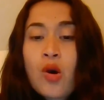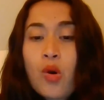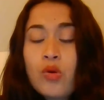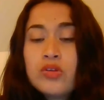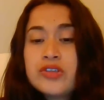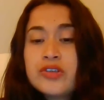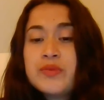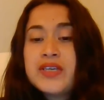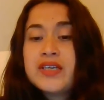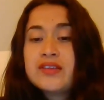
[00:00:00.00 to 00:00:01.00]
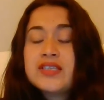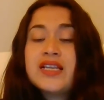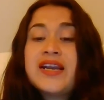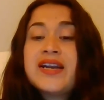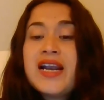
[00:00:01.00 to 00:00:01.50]
Also because
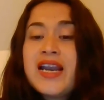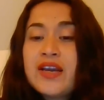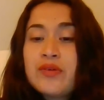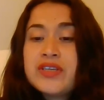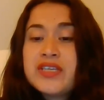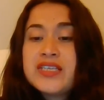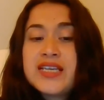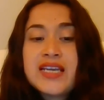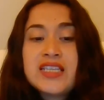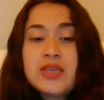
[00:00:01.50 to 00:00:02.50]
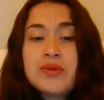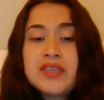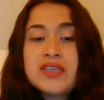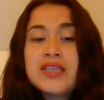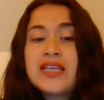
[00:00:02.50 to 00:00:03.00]
learn a language is an
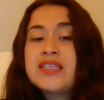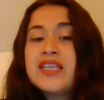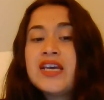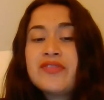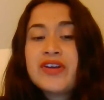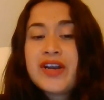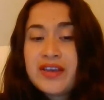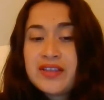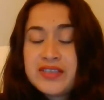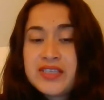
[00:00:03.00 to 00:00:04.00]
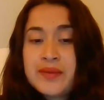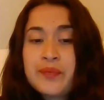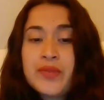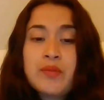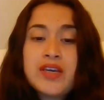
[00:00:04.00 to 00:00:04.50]
activity that never ends,
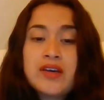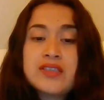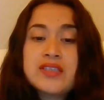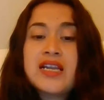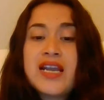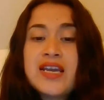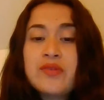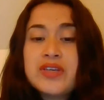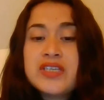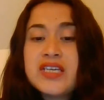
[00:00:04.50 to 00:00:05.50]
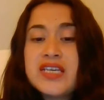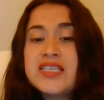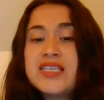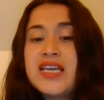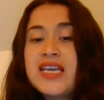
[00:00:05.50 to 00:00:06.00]
because the language
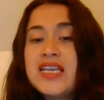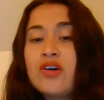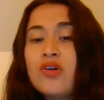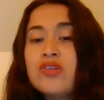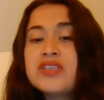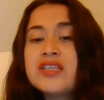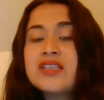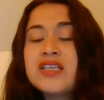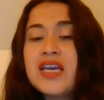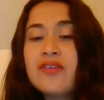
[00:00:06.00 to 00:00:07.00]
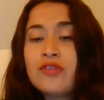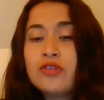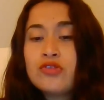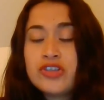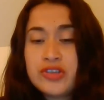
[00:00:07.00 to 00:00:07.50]
is in constantly
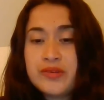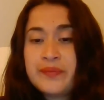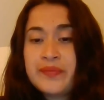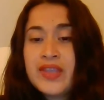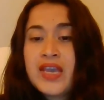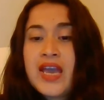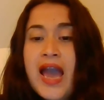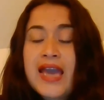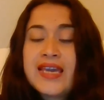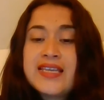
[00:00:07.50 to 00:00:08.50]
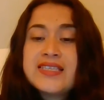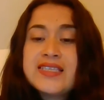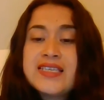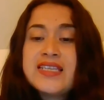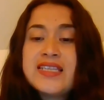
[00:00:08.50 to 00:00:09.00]
evolution. I can
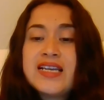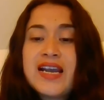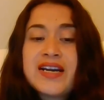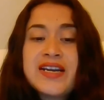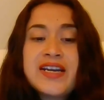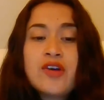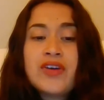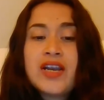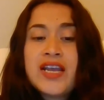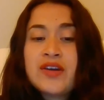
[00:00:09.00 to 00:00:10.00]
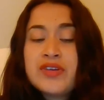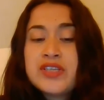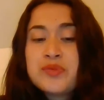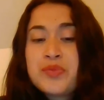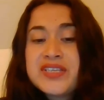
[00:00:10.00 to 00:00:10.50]
see the learning of a
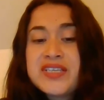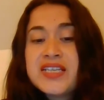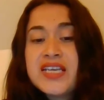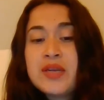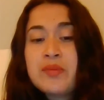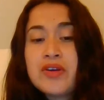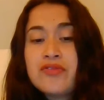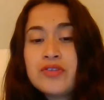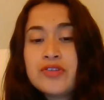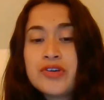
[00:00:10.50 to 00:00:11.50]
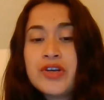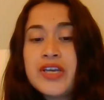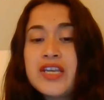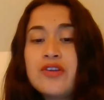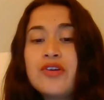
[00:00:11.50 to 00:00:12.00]
language present in my future
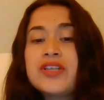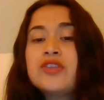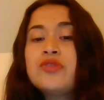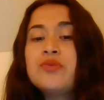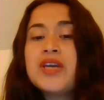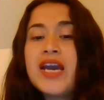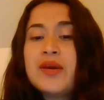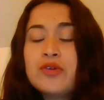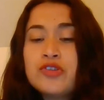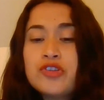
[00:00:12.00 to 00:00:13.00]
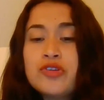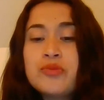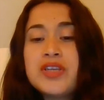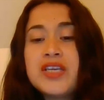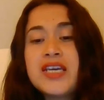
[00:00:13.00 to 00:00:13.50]
in order to be able to
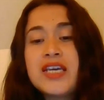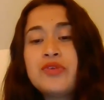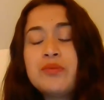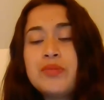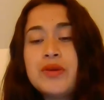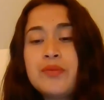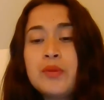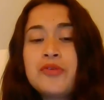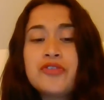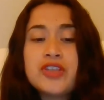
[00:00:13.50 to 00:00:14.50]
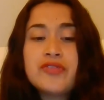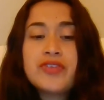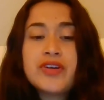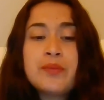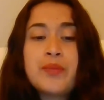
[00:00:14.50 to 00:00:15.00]
communicate with people from
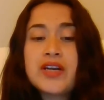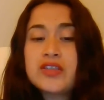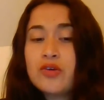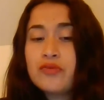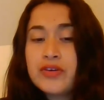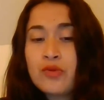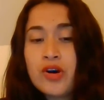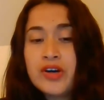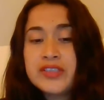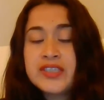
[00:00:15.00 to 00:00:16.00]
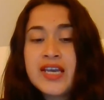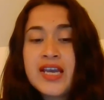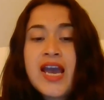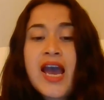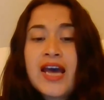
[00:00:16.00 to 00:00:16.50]
different parts of the world
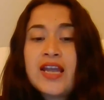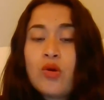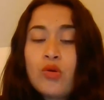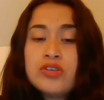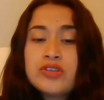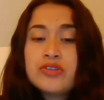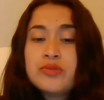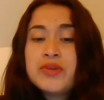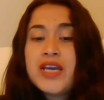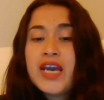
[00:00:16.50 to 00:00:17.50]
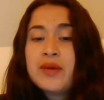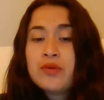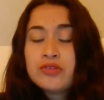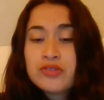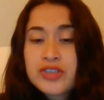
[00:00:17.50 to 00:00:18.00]
and also to be
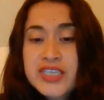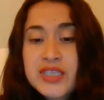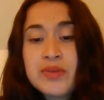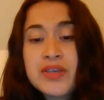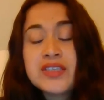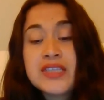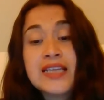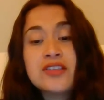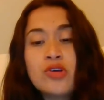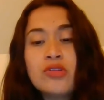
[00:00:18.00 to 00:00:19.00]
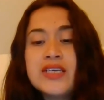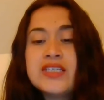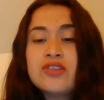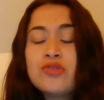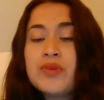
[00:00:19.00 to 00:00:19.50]
able to transmit that
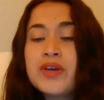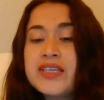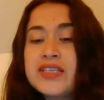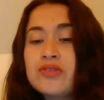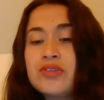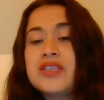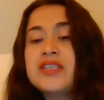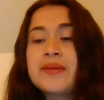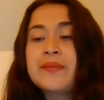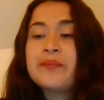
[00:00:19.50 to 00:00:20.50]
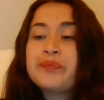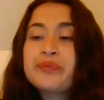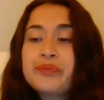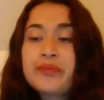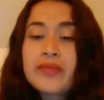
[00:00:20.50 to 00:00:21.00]
knowledge to my students.
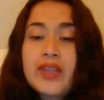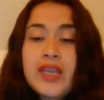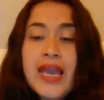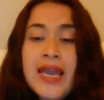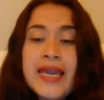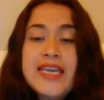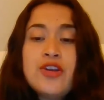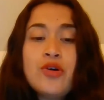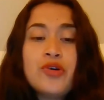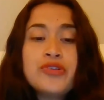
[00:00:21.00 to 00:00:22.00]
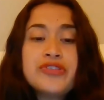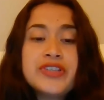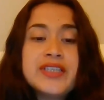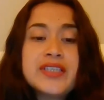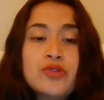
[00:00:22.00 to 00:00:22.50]
In order
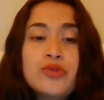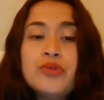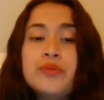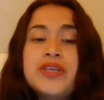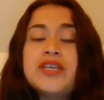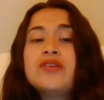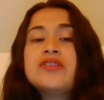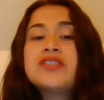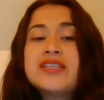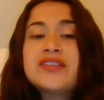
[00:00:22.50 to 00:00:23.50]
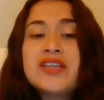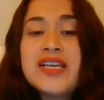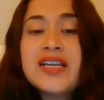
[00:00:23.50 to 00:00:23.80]
to be constantly